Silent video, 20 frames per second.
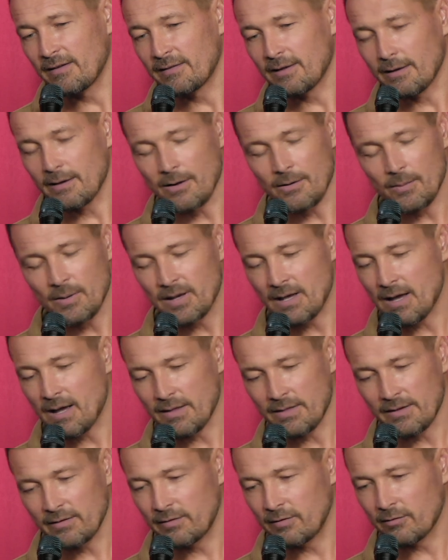said oh my
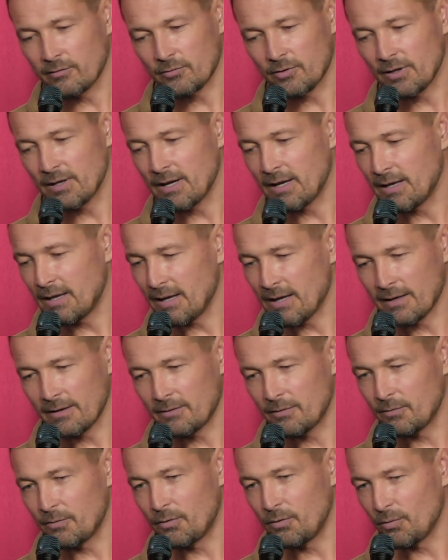god this is great idea
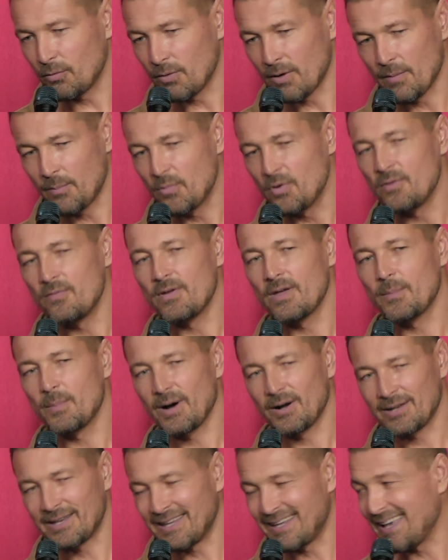to do a movie
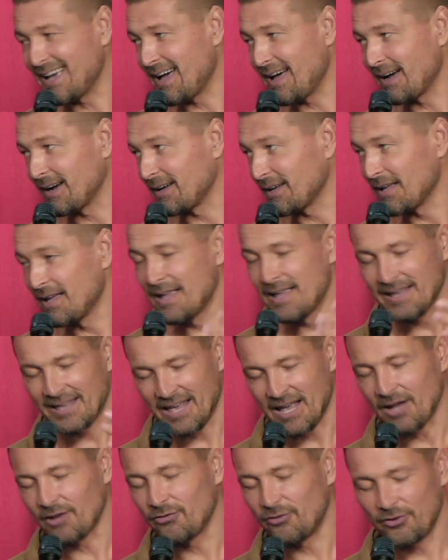about young
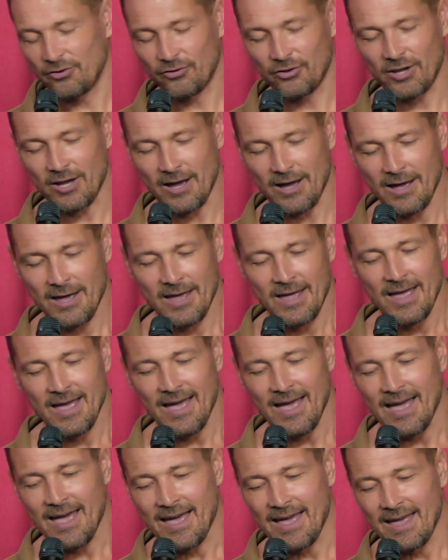Jan Žižka
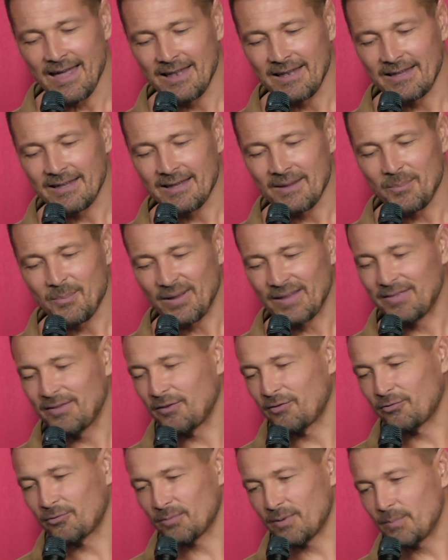and but
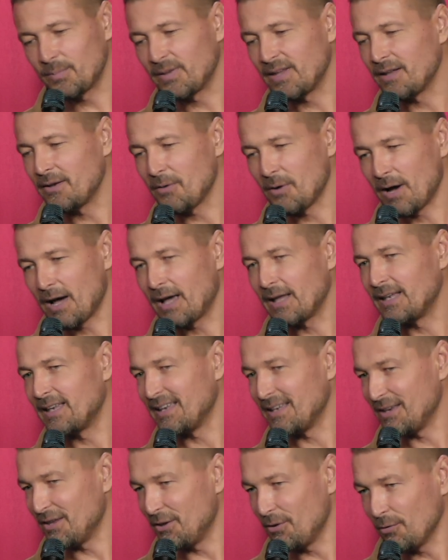the script you know I
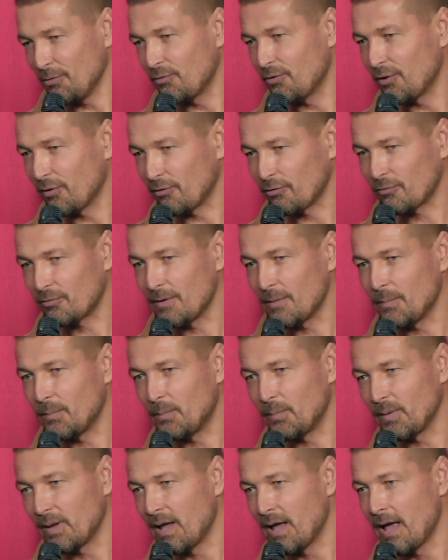didn't use the
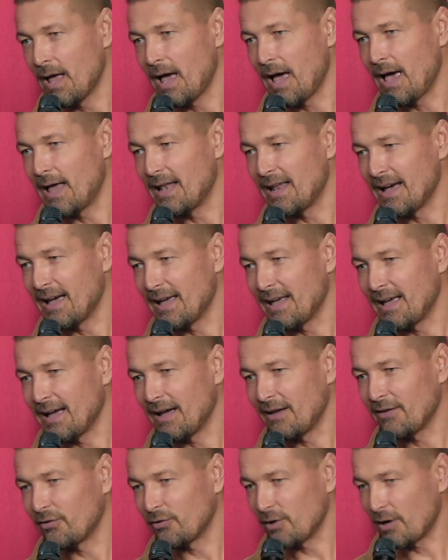script and I,
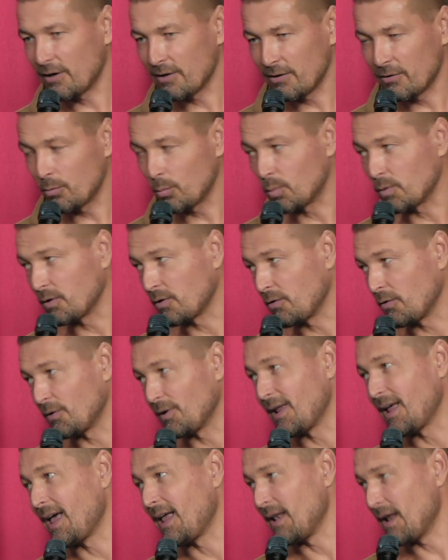I started to work
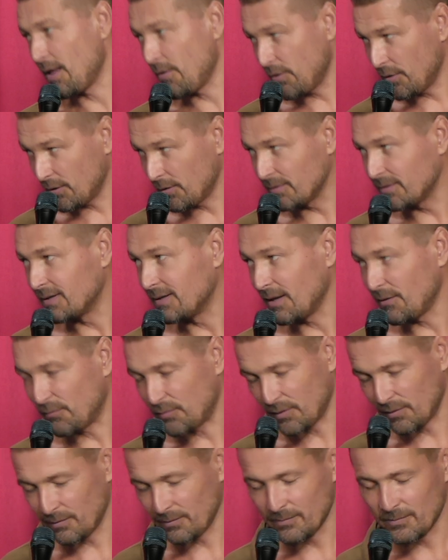on another
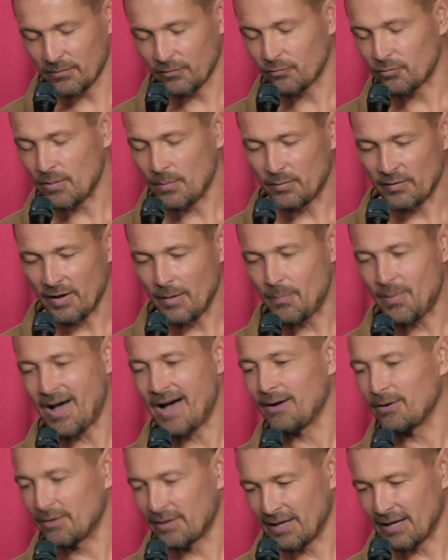different scripts
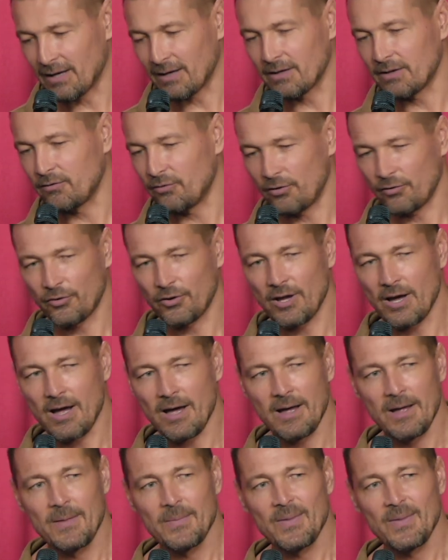about Jan Žižka